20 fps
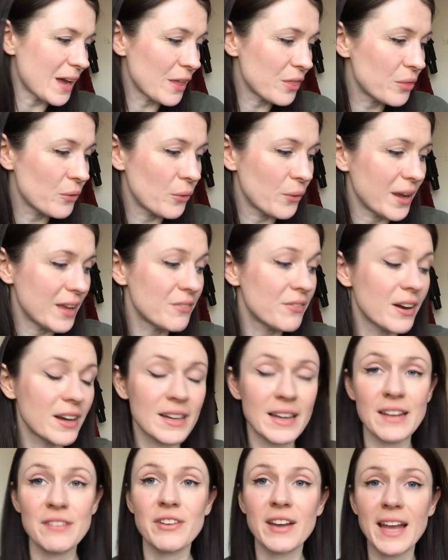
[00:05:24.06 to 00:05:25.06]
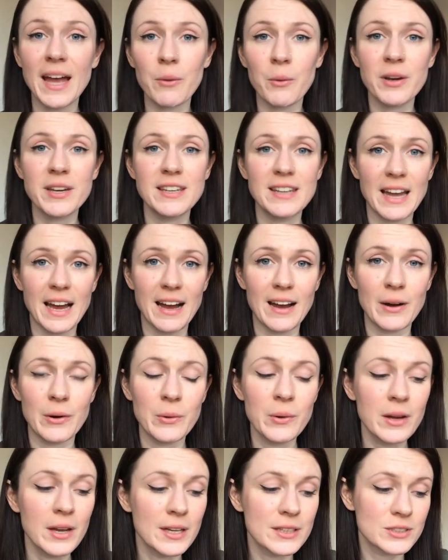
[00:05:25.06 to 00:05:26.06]
i thought if i if i get one
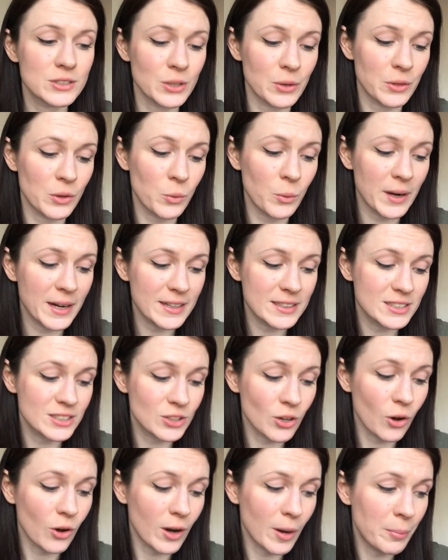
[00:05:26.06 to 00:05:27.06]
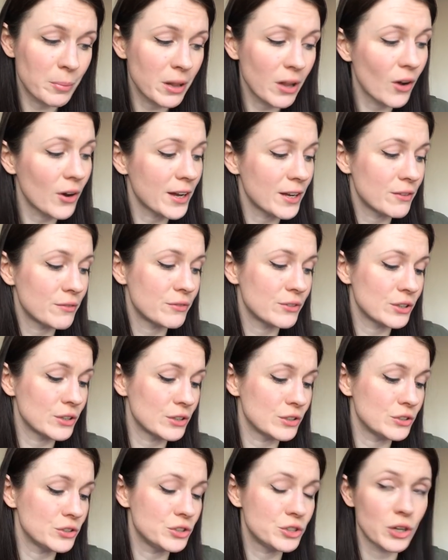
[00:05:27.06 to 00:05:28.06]
now so that when i start applying
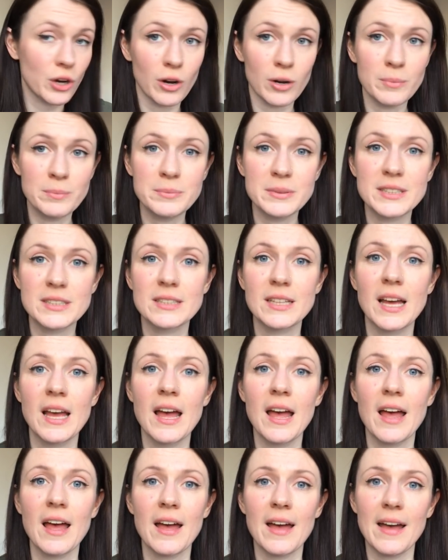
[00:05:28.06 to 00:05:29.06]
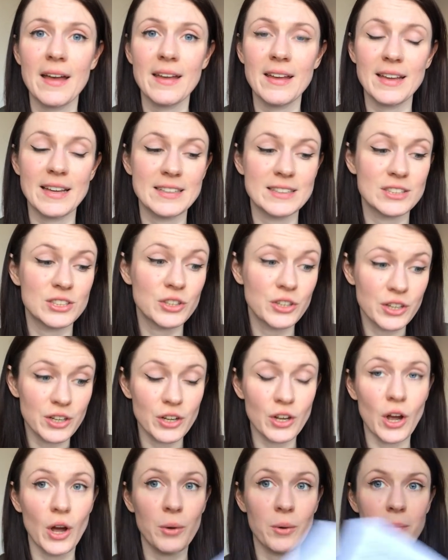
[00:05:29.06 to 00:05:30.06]
for jobs it's going
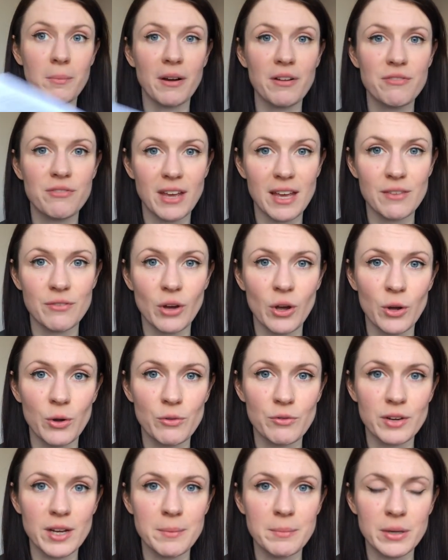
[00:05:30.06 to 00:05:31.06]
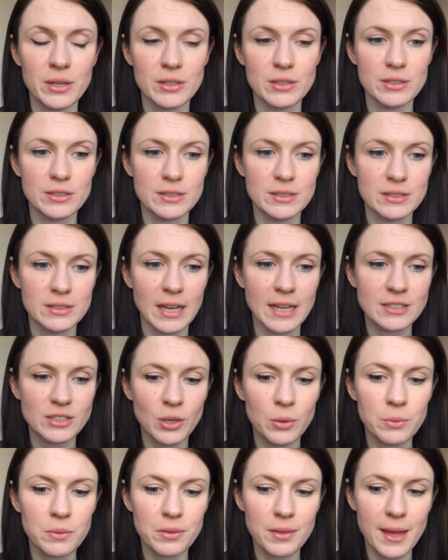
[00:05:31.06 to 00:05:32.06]
to go in my favour hopefully because i
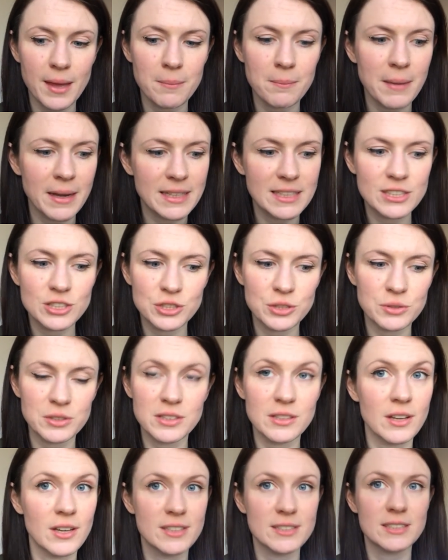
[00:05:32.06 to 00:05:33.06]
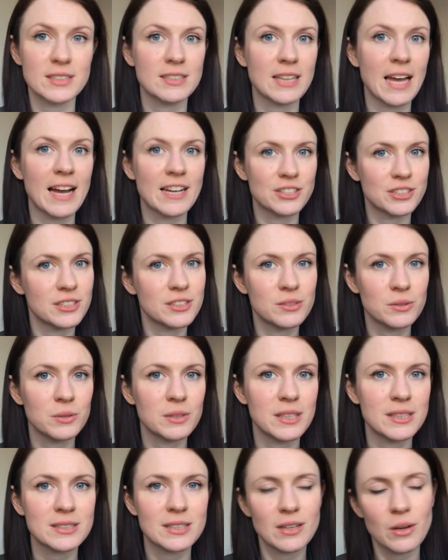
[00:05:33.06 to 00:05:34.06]
don't think many student nurses actually do
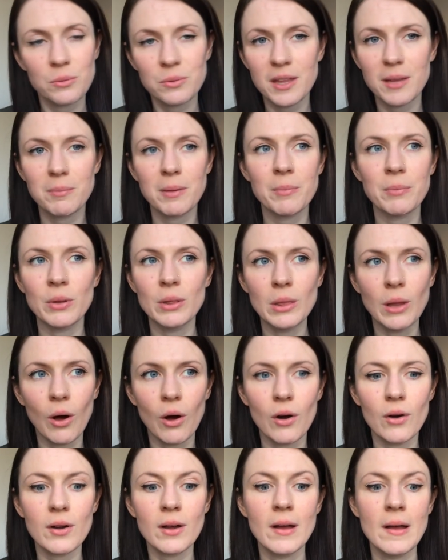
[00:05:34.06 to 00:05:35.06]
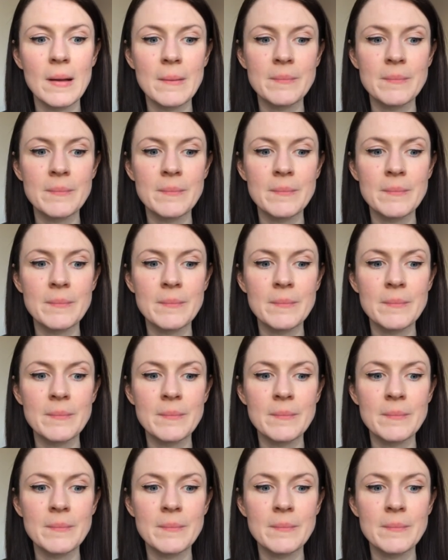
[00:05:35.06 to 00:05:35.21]
this i don't think people log